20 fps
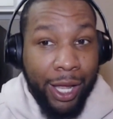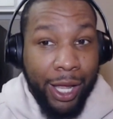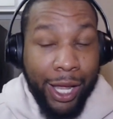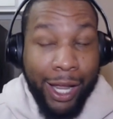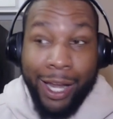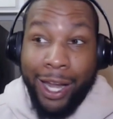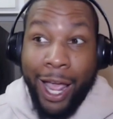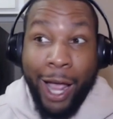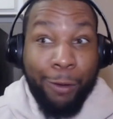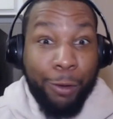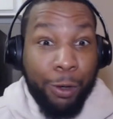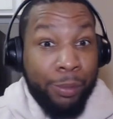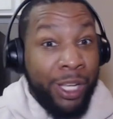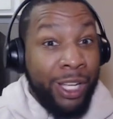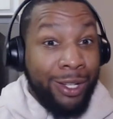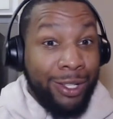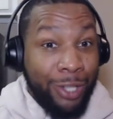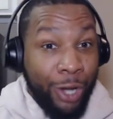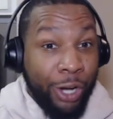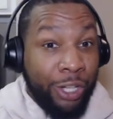And now we're
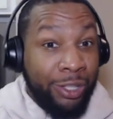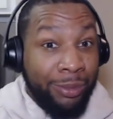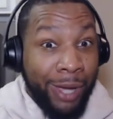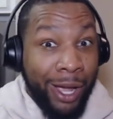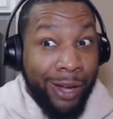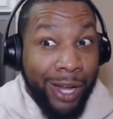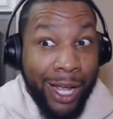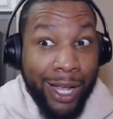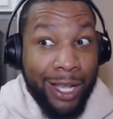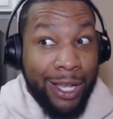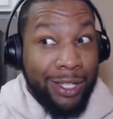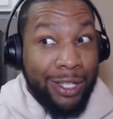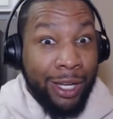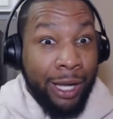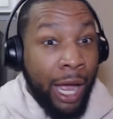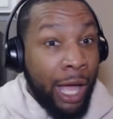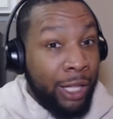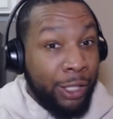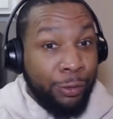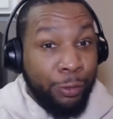being talked about as a
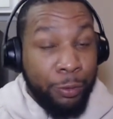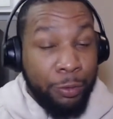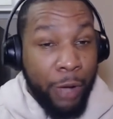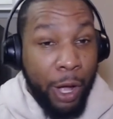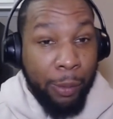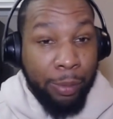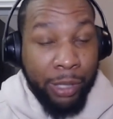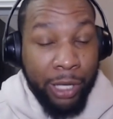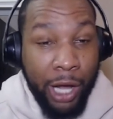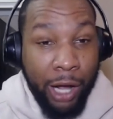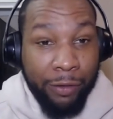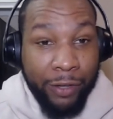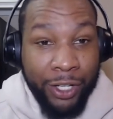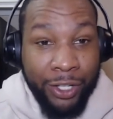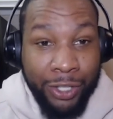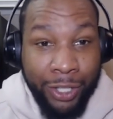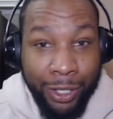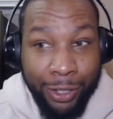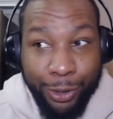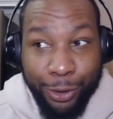college football playoff
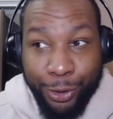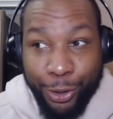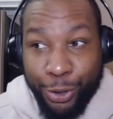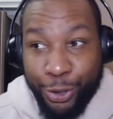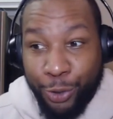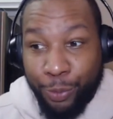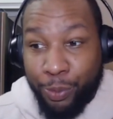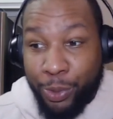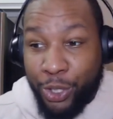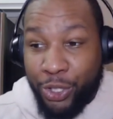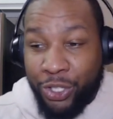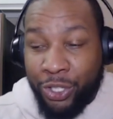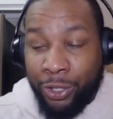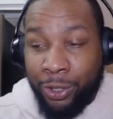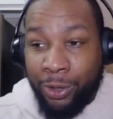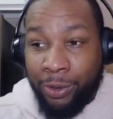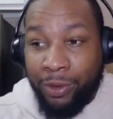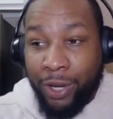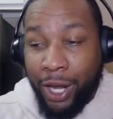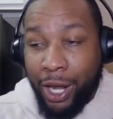contender. There's a bunch
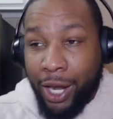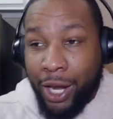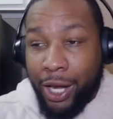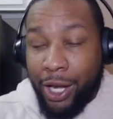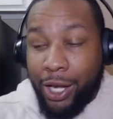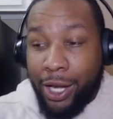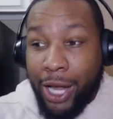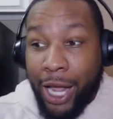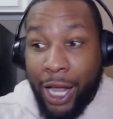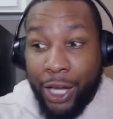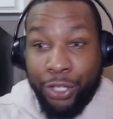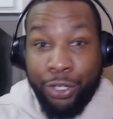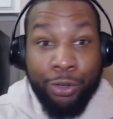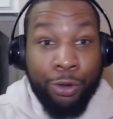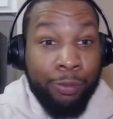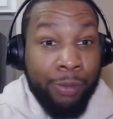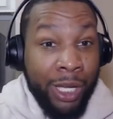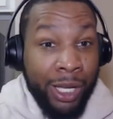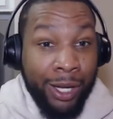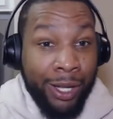of national
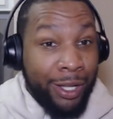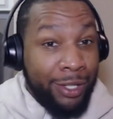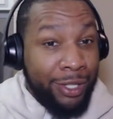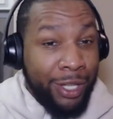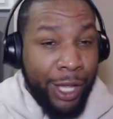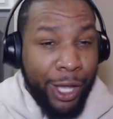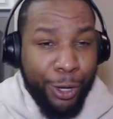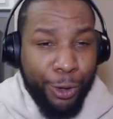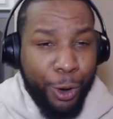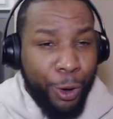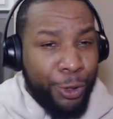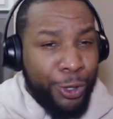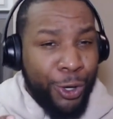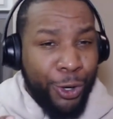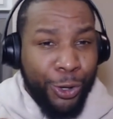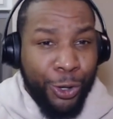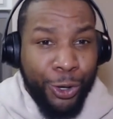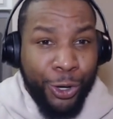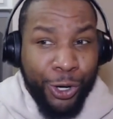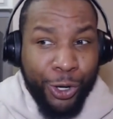media saying, oh, yeah,
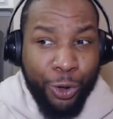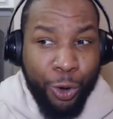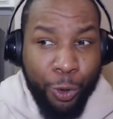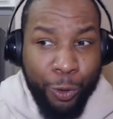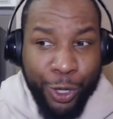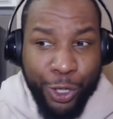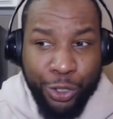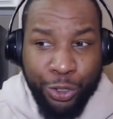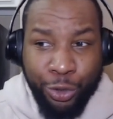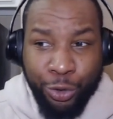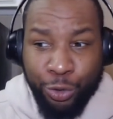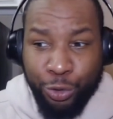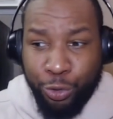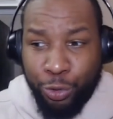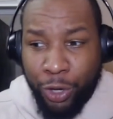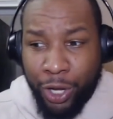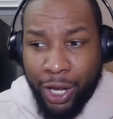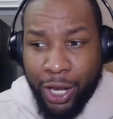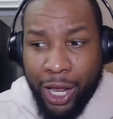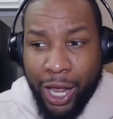they're going to go into
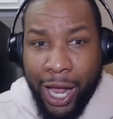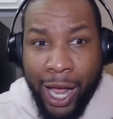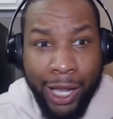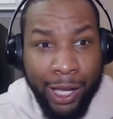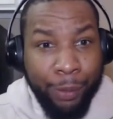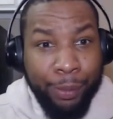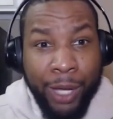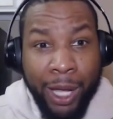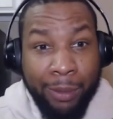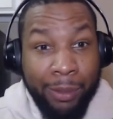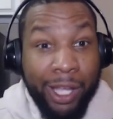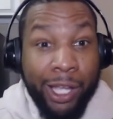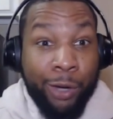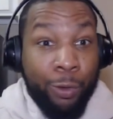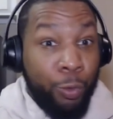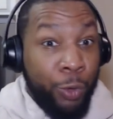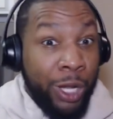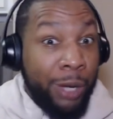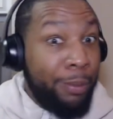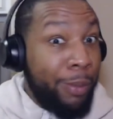Alabama
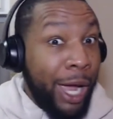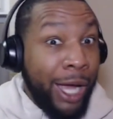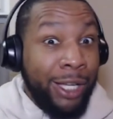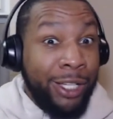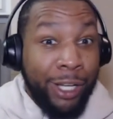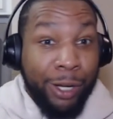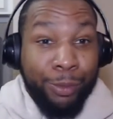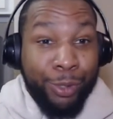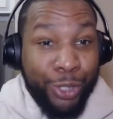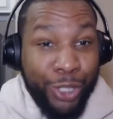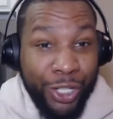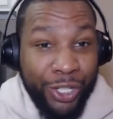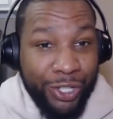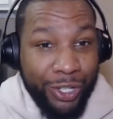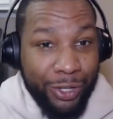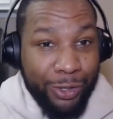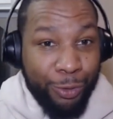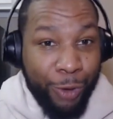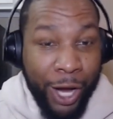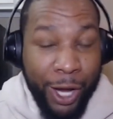and win by double
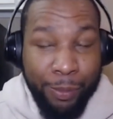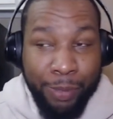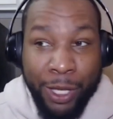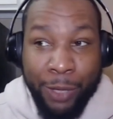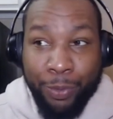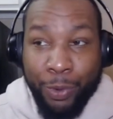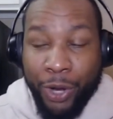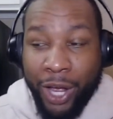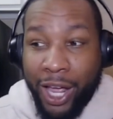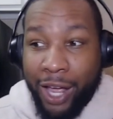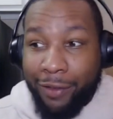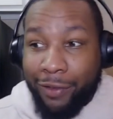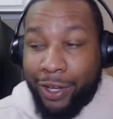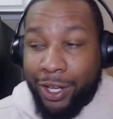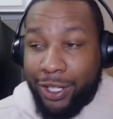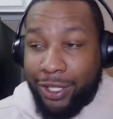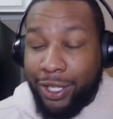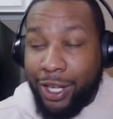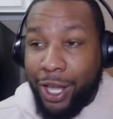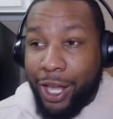digits, right? People have
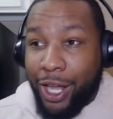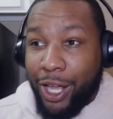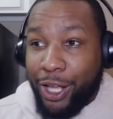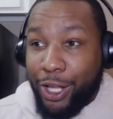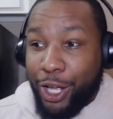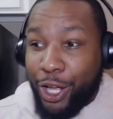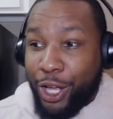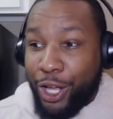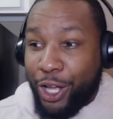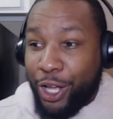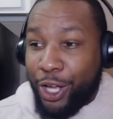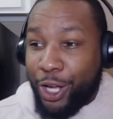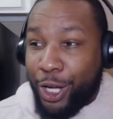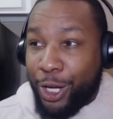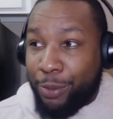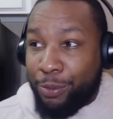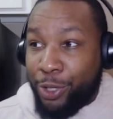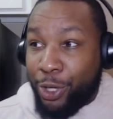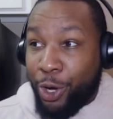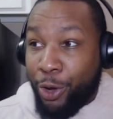us,
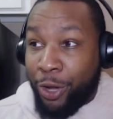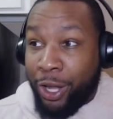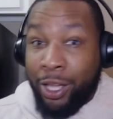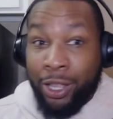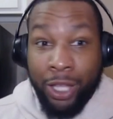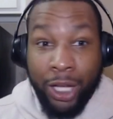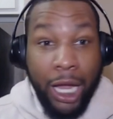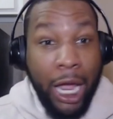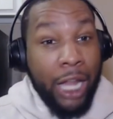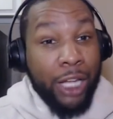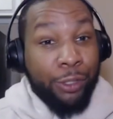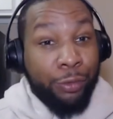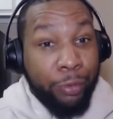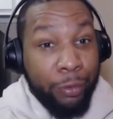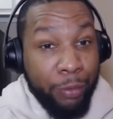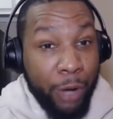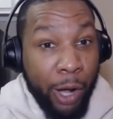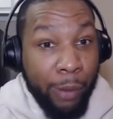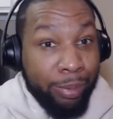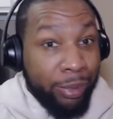you know, in the college
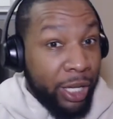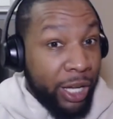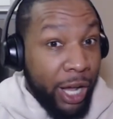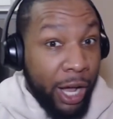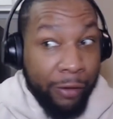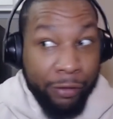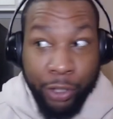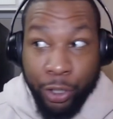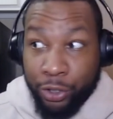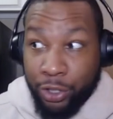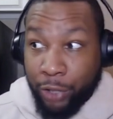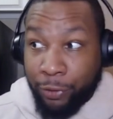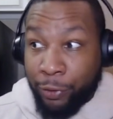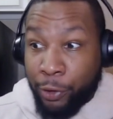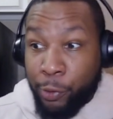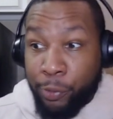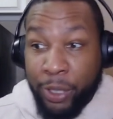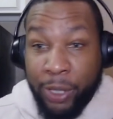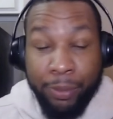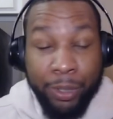football playoff. There's a
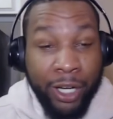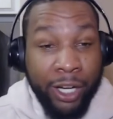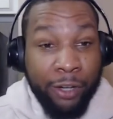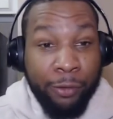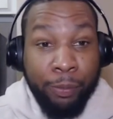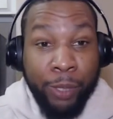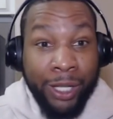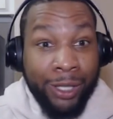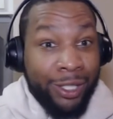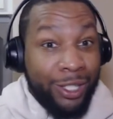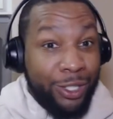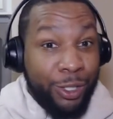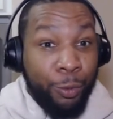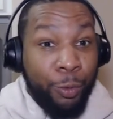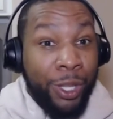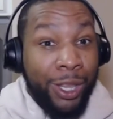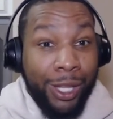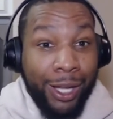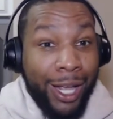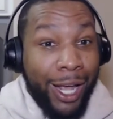few people that have picked us to
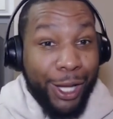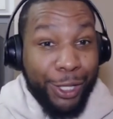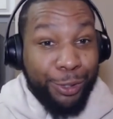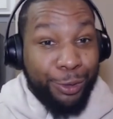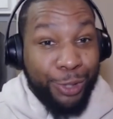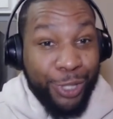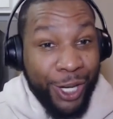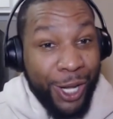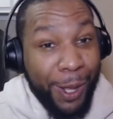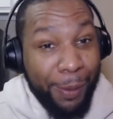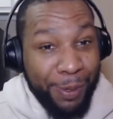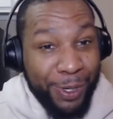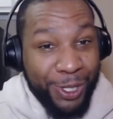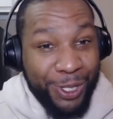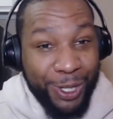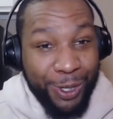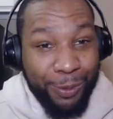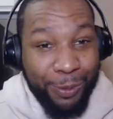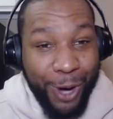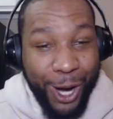win the national
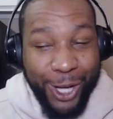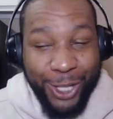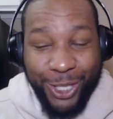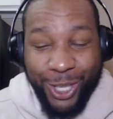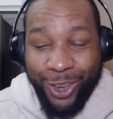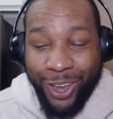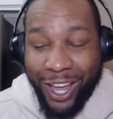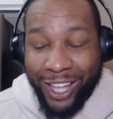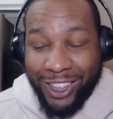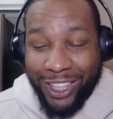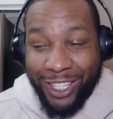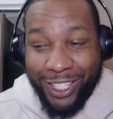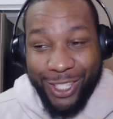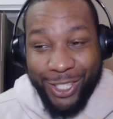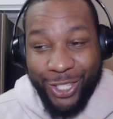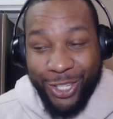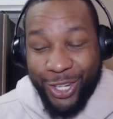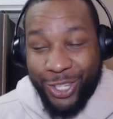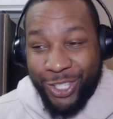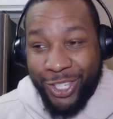championship, right? So I think
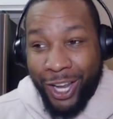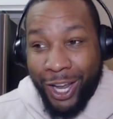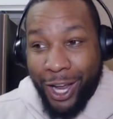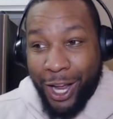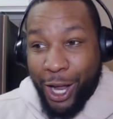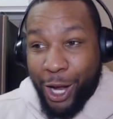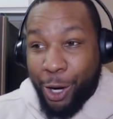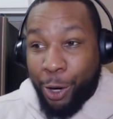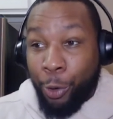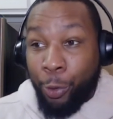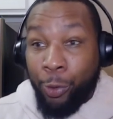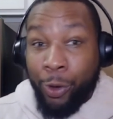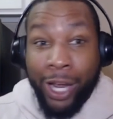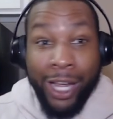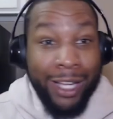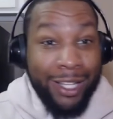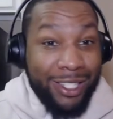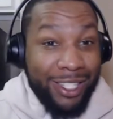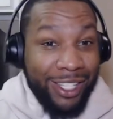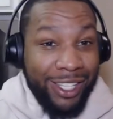it's just
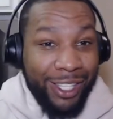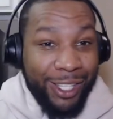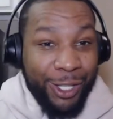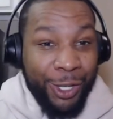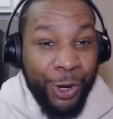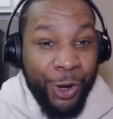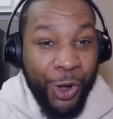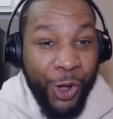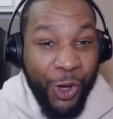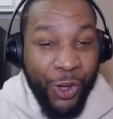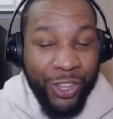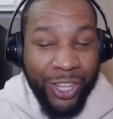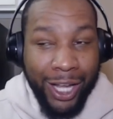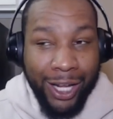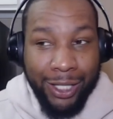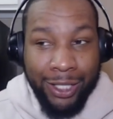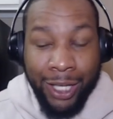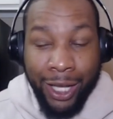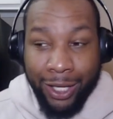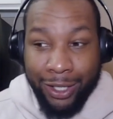crazy, you know,
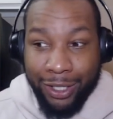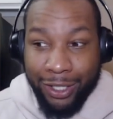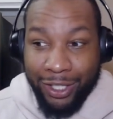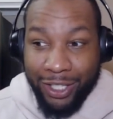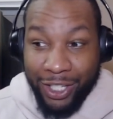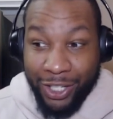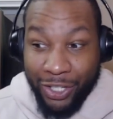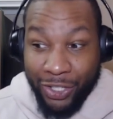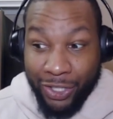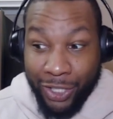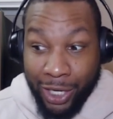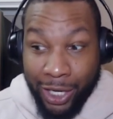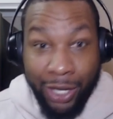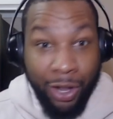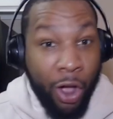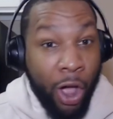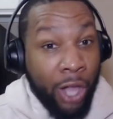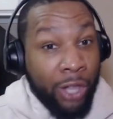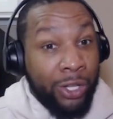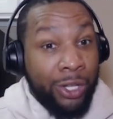that Texas is getting
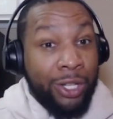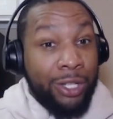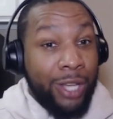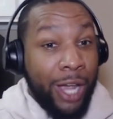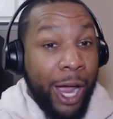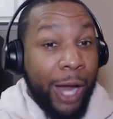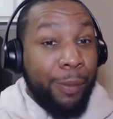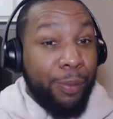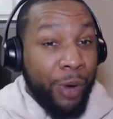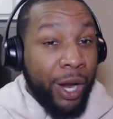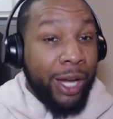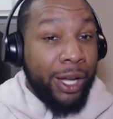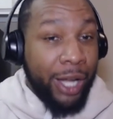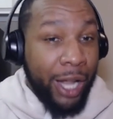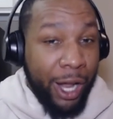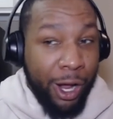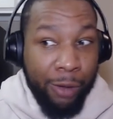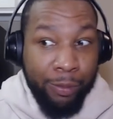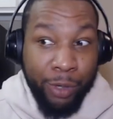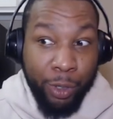all of this hype right
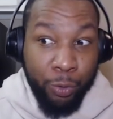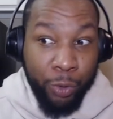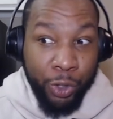now. But